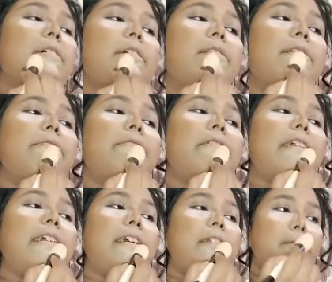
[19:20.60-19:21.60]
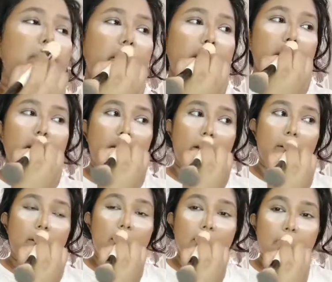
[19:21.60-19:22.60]
they forget, but
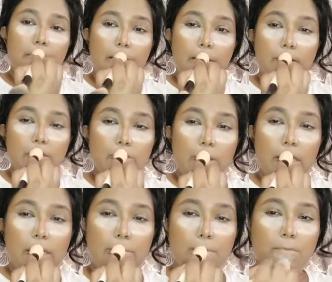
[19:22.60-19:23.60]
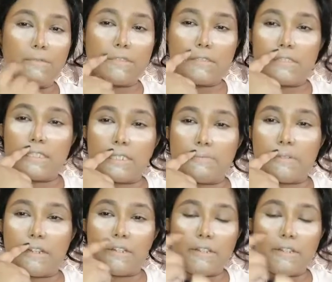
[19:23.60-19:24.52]
here is where you sweat the most, this part.